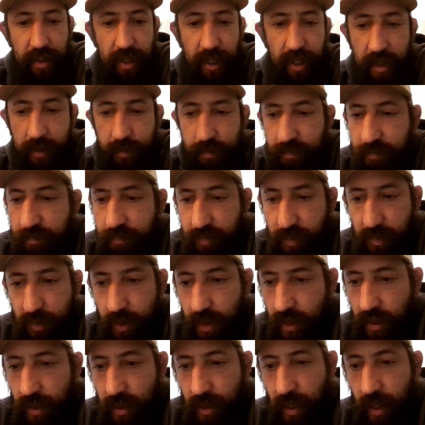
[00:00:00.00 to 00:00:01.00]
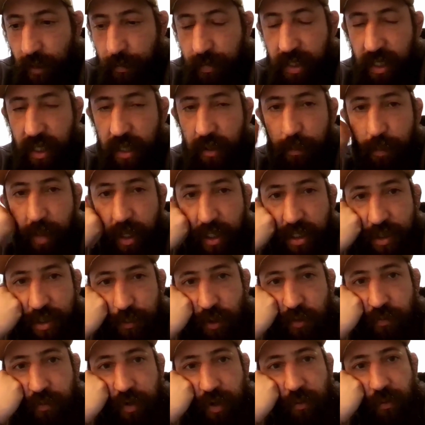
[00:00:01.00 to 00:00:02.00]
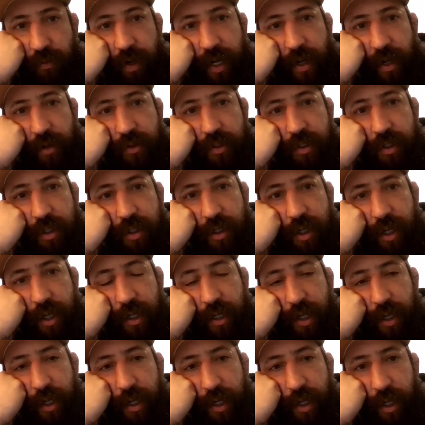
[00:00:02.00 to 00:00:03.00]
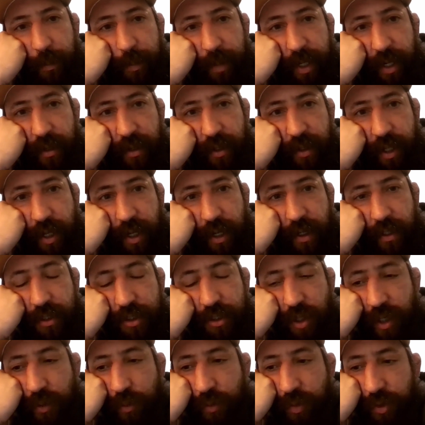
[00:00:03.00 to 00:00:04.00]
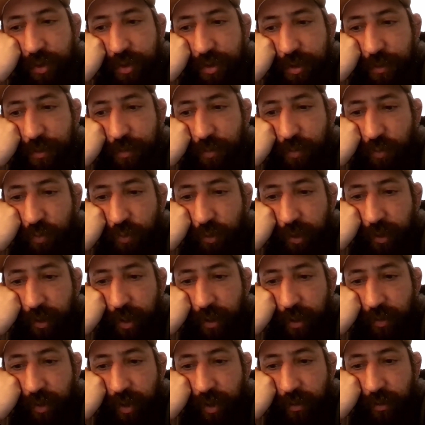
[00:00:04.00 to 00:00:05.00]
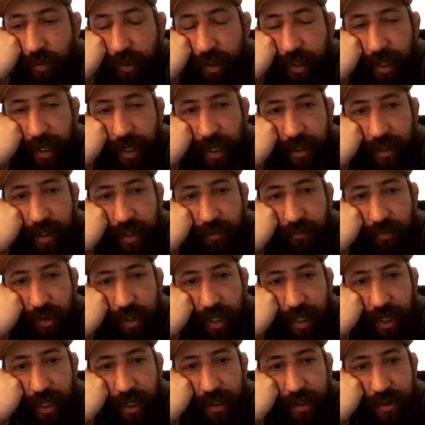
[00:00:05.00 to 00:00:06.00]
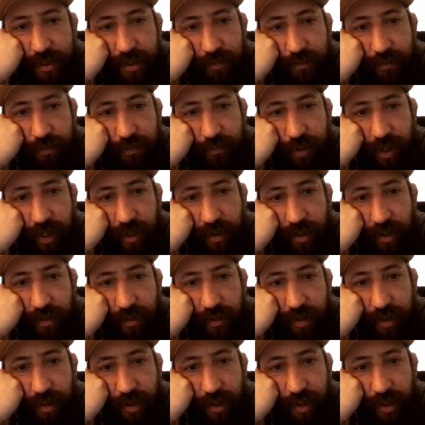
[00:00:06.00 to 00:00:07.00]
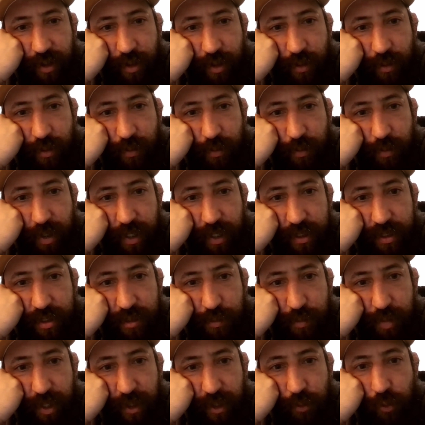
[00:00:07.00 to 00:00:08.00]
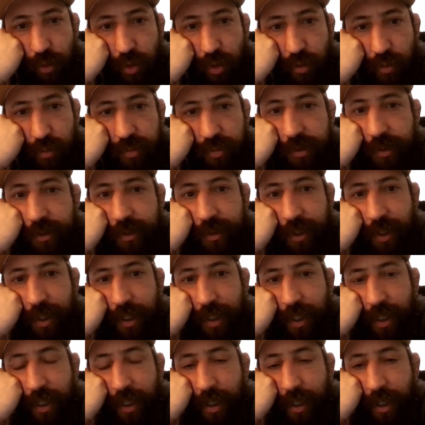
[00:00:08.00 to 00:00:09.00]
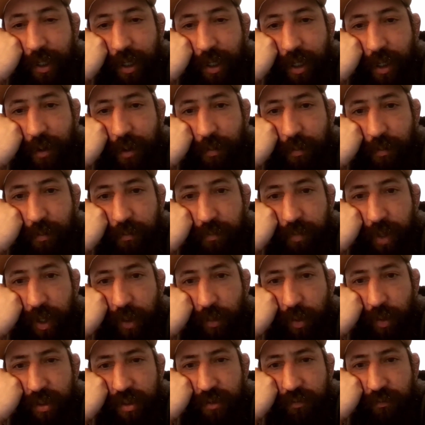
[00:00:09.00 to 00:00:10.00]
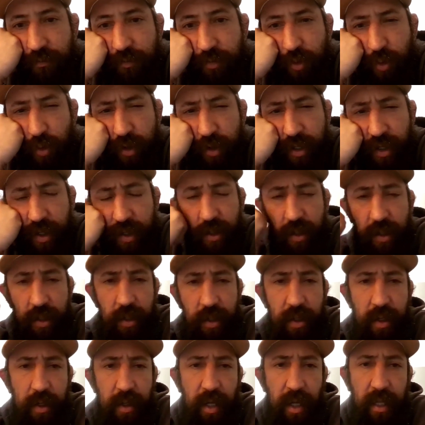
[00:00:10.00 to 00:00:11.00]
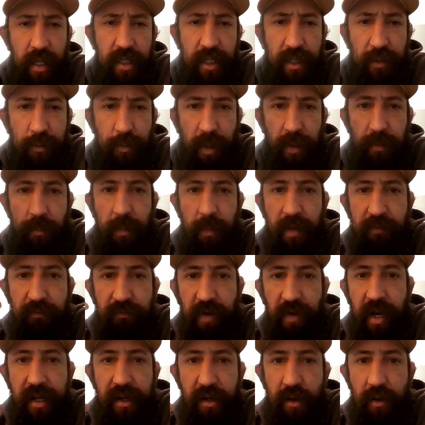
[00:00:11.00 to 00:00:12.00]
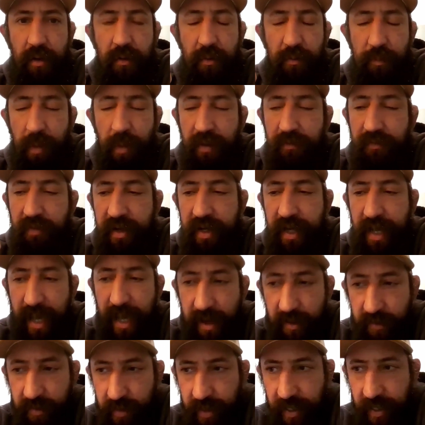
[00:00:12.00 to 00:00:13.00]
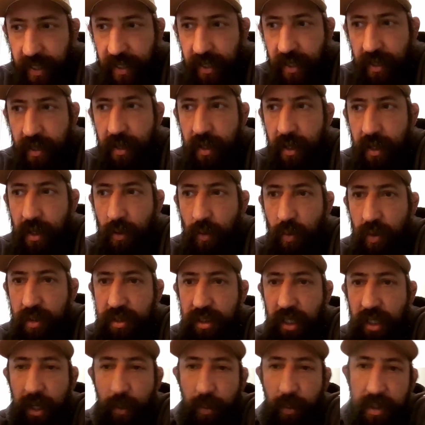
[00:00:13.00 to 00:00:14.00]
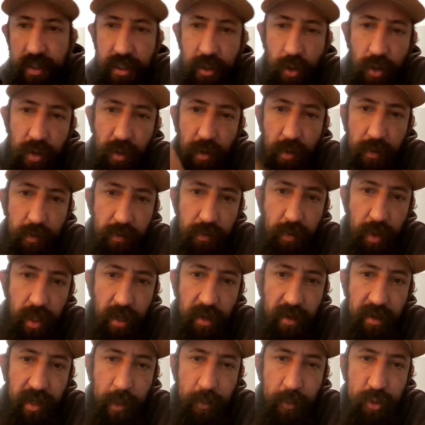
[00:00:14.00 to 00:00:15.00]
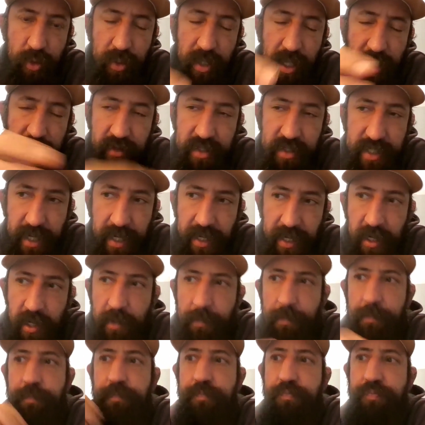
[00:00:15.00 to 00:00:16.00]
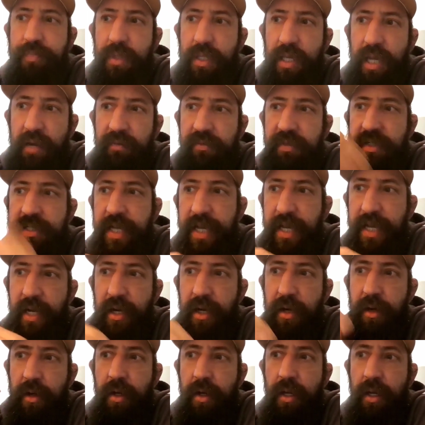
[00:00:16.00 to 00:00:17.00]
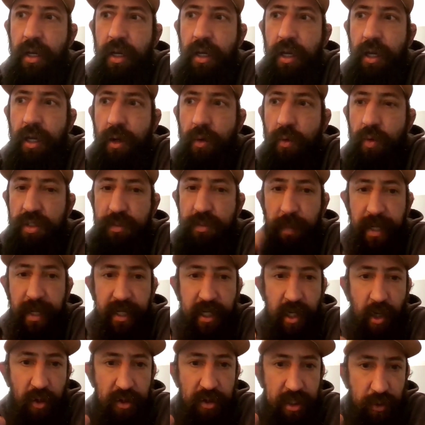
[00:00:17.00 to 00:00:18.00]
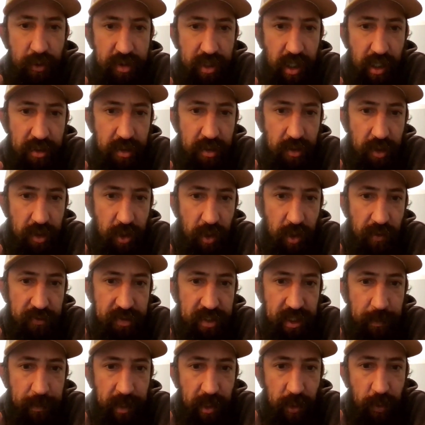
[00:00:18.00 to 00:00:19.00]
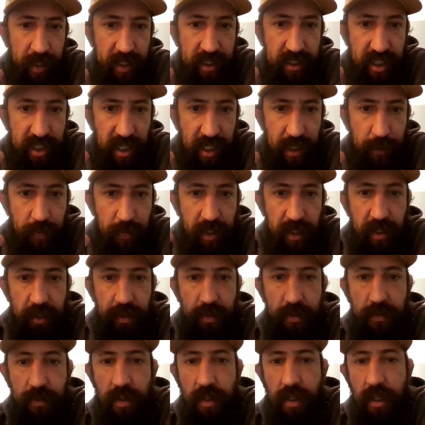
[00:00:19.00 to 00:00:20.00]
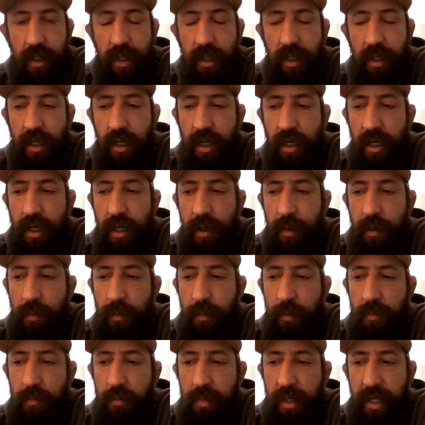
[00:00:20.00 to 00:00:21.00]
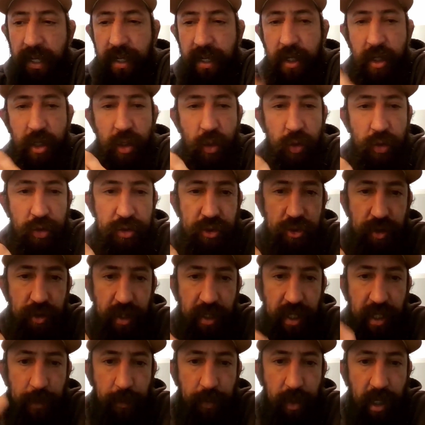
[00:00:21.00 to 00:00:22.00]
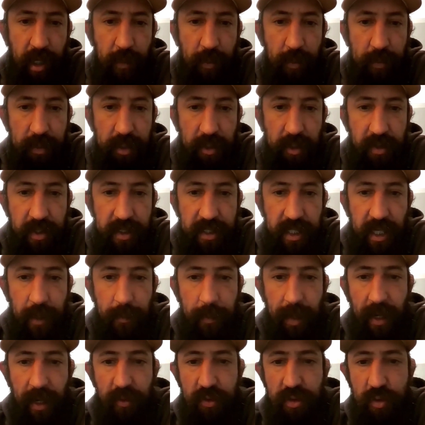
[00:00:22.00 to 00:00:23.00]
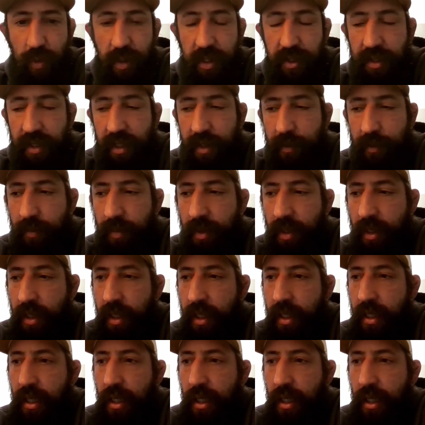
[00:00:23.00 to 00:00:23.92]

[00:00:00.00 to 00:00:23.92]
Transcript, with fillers: And then I did a bunch of moving around. I, I, I mean, I, I, trained with some really, really, really high level guys. I've, I, you know, been in some big rooms. Yeah. Um, I went to Florida. I think my, my final, my finale was I went to, uh, I was with Evan Tanner. Evan Tanner was my coach. He was also the UFC middleweight champion. Um, he had a huge drinking problem during the time I was with him.